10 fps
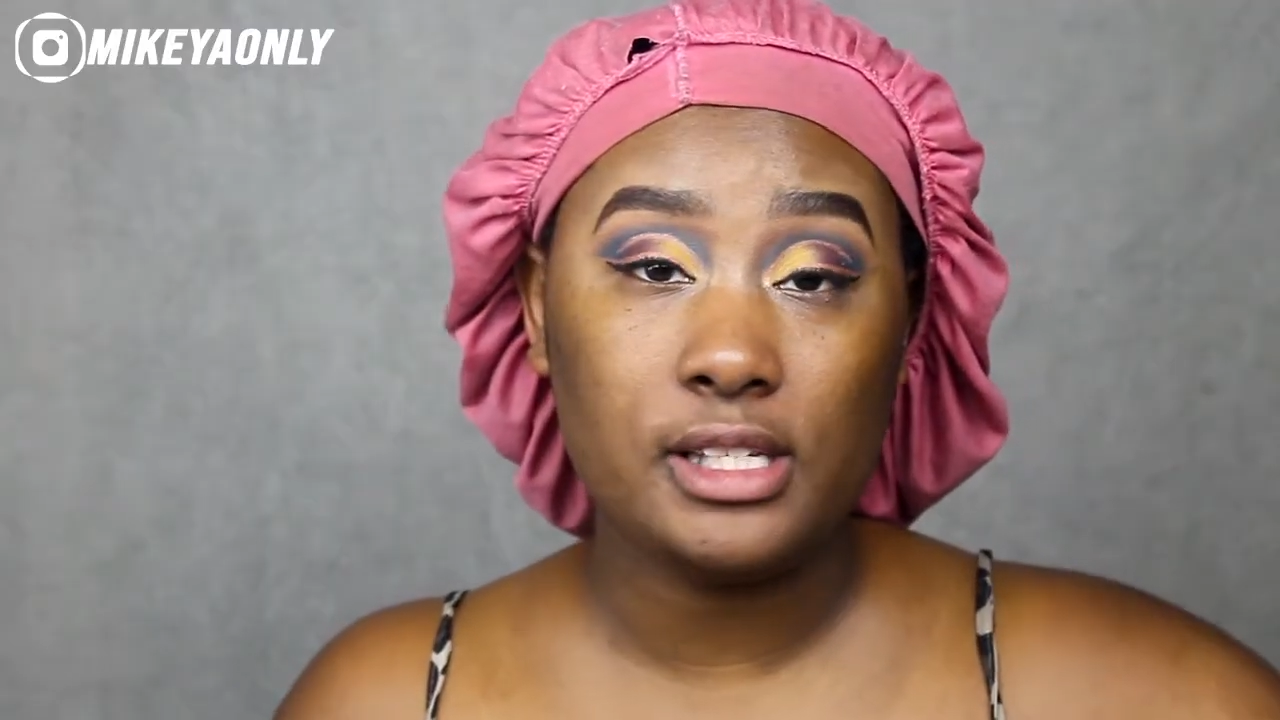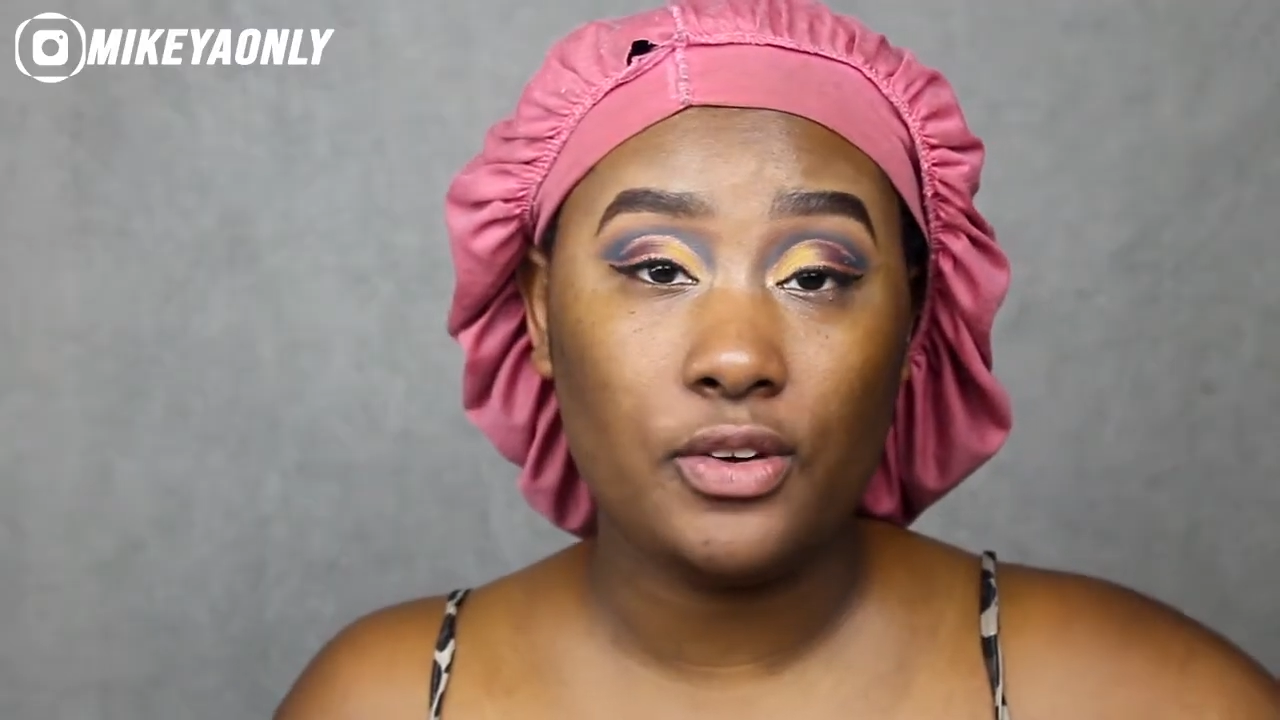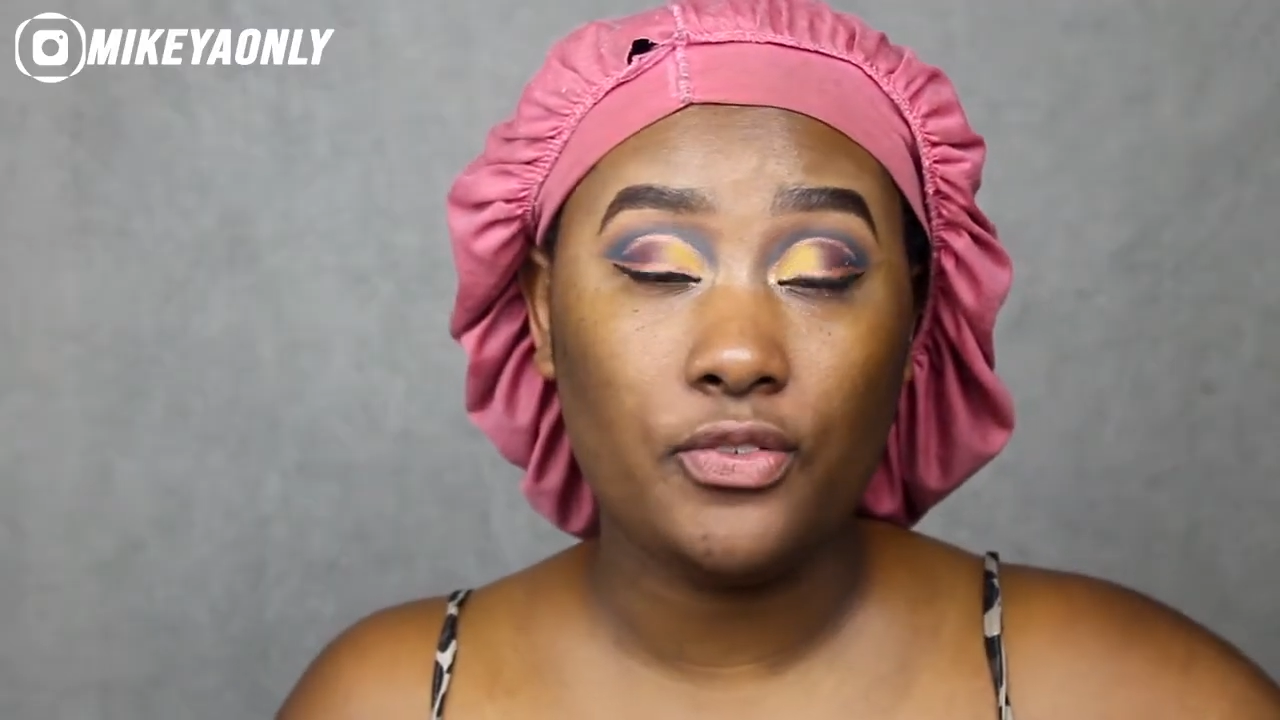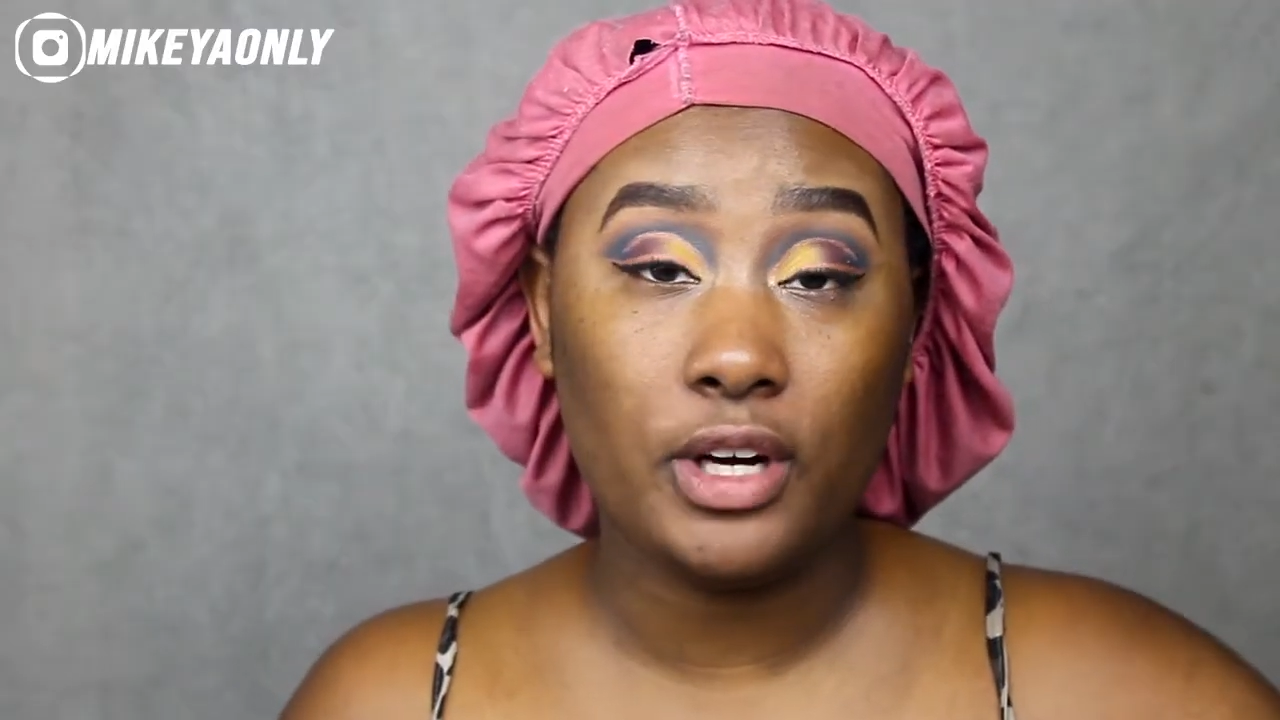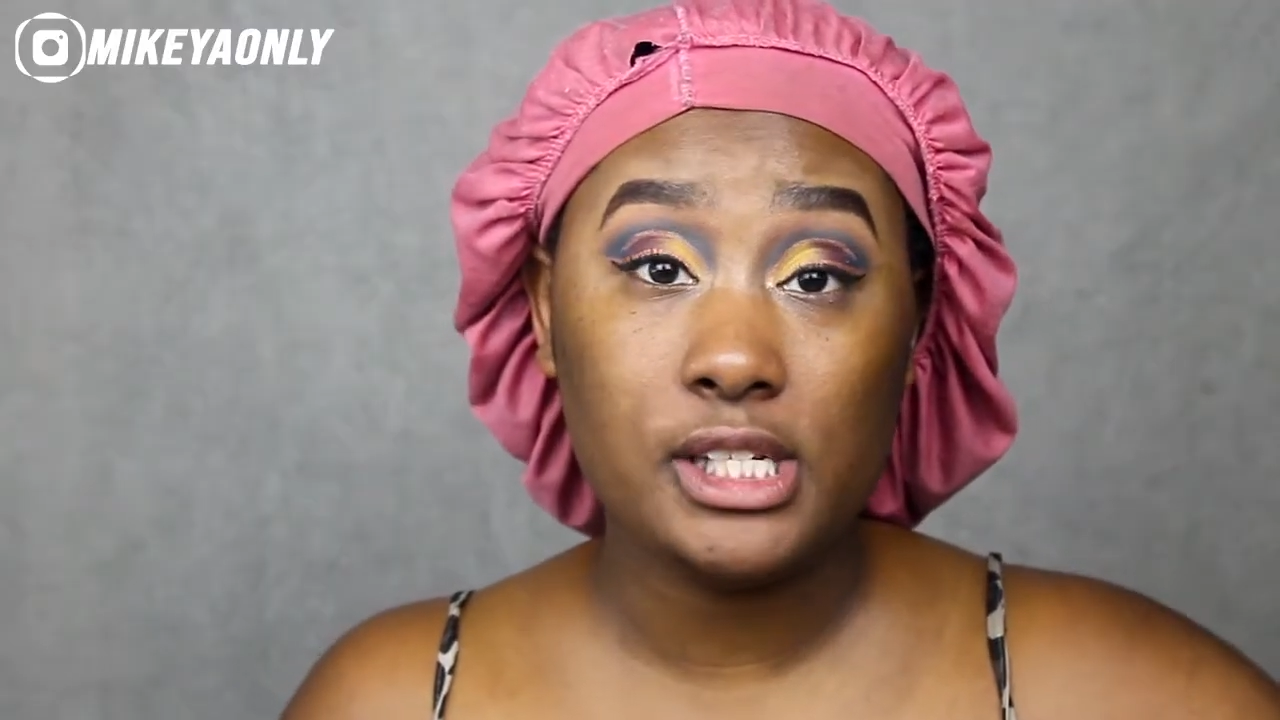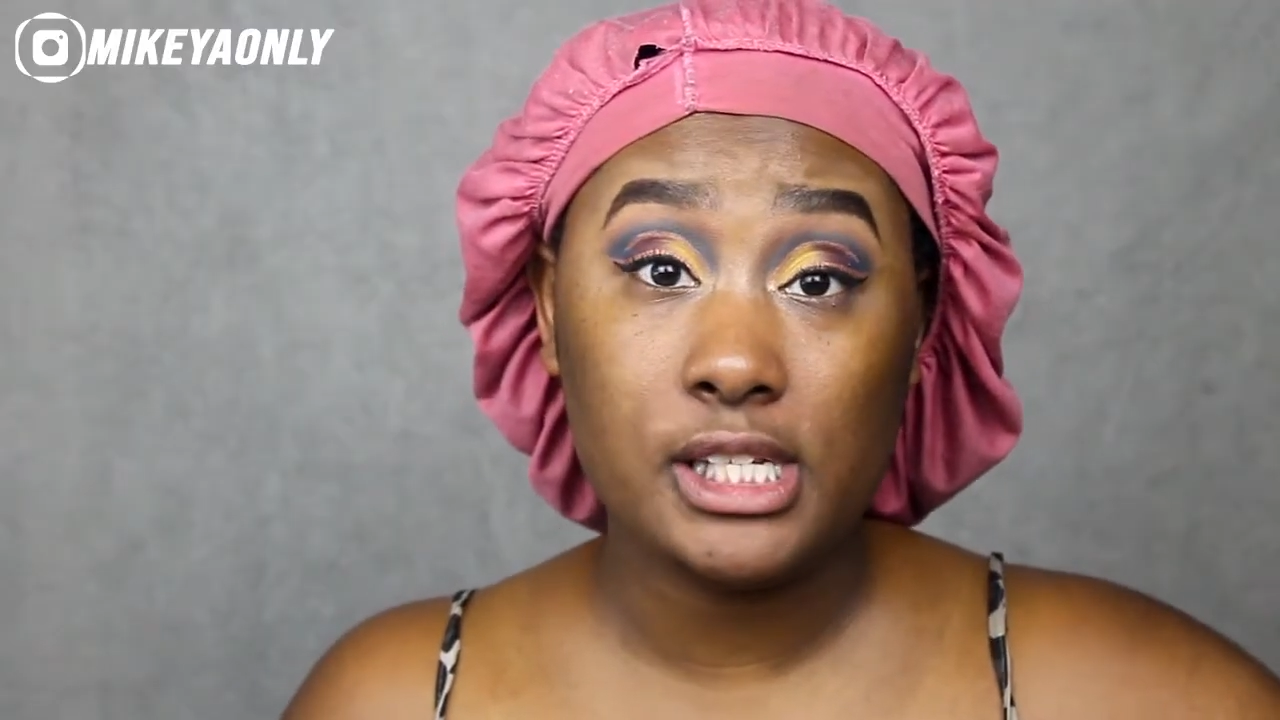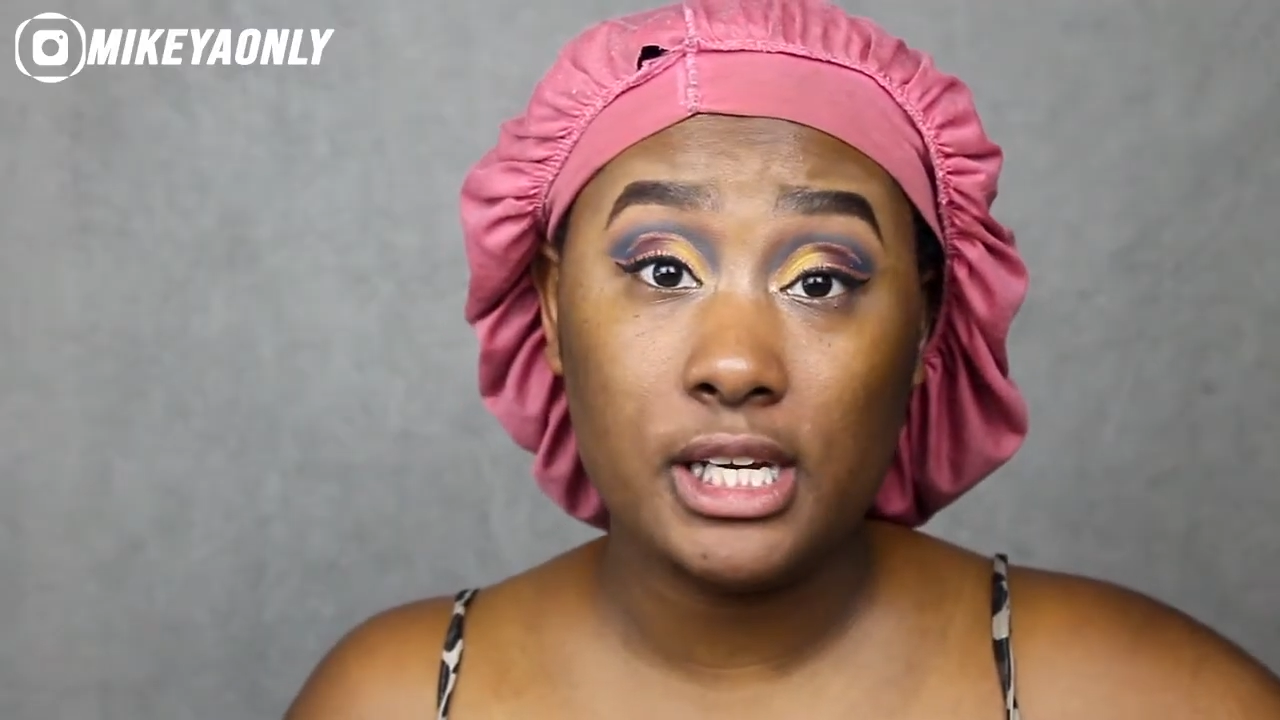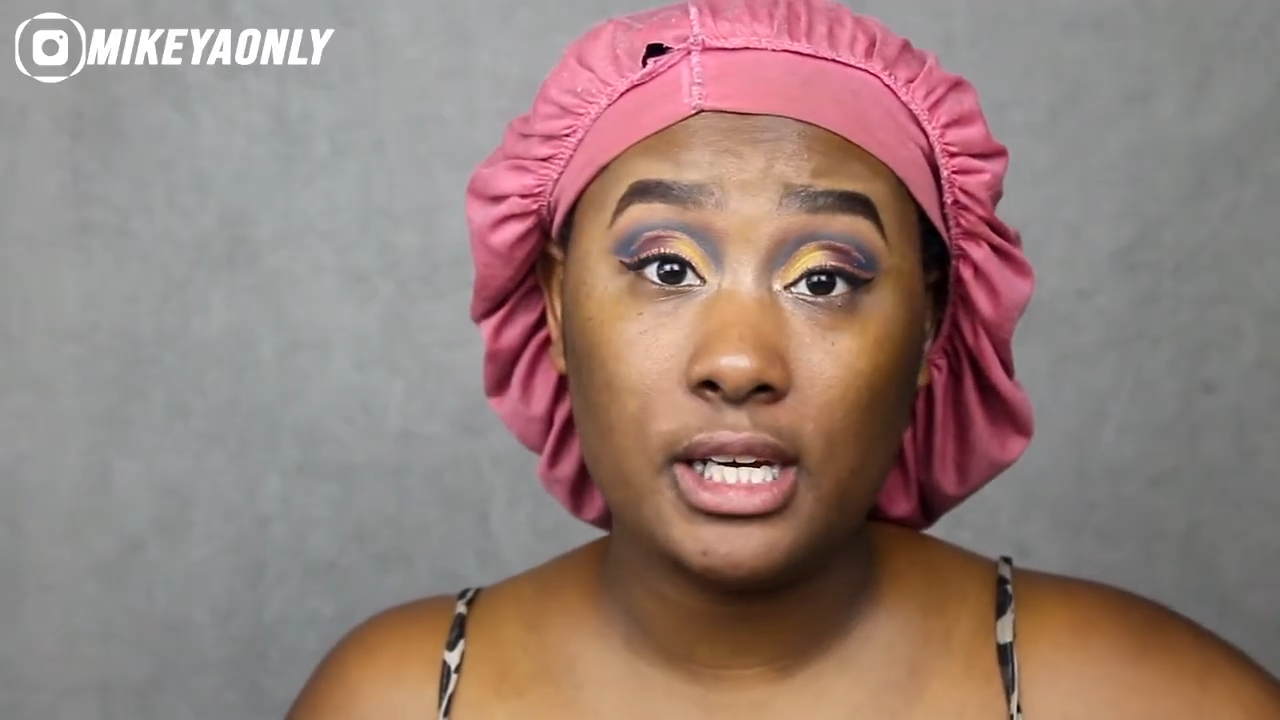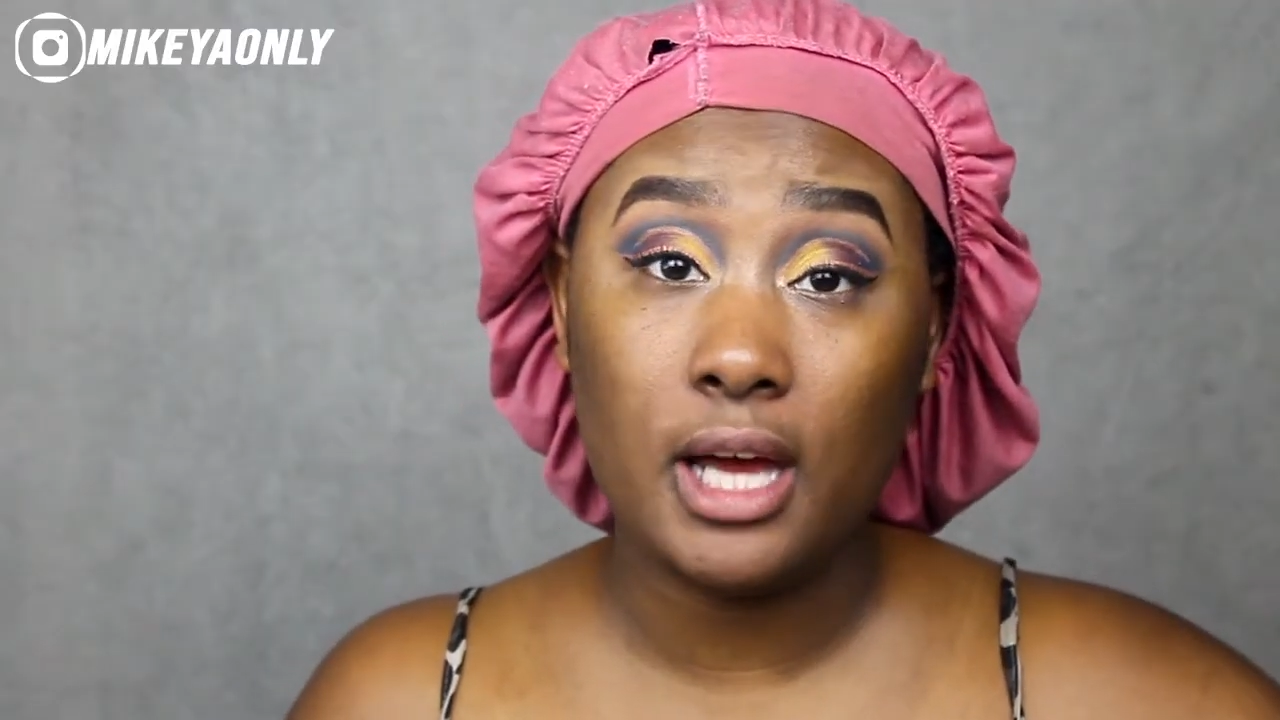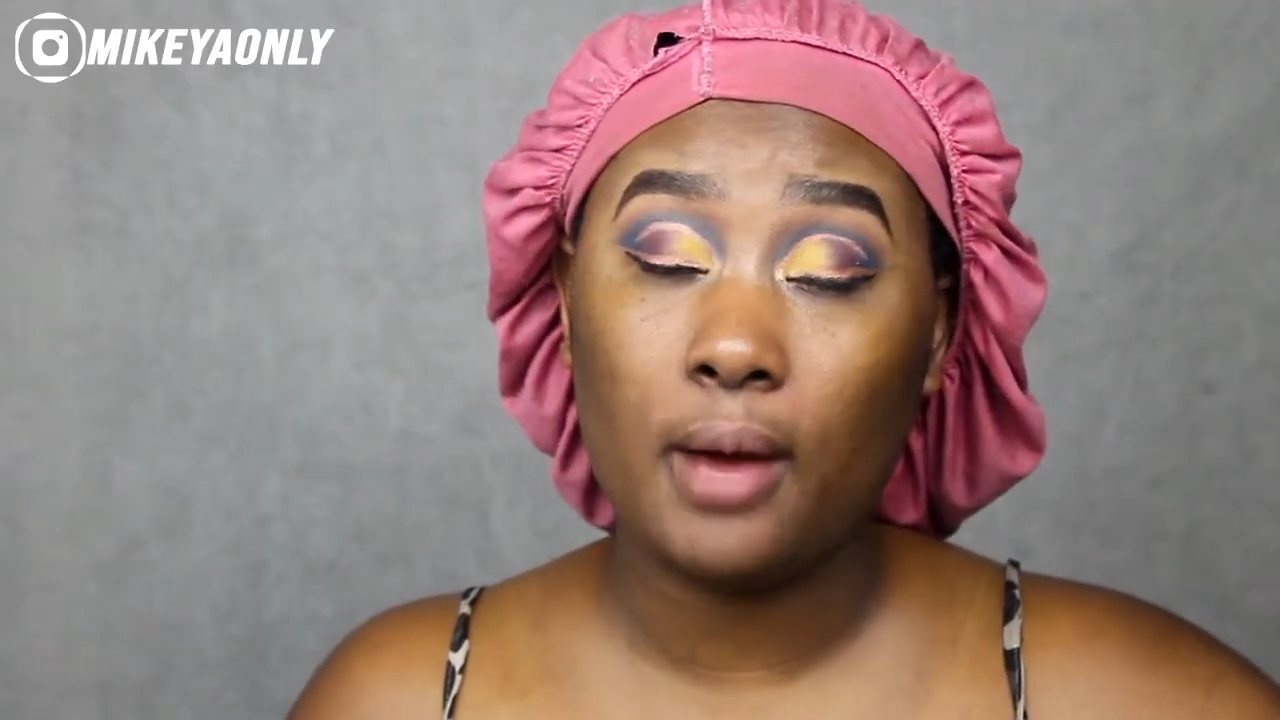So first thing,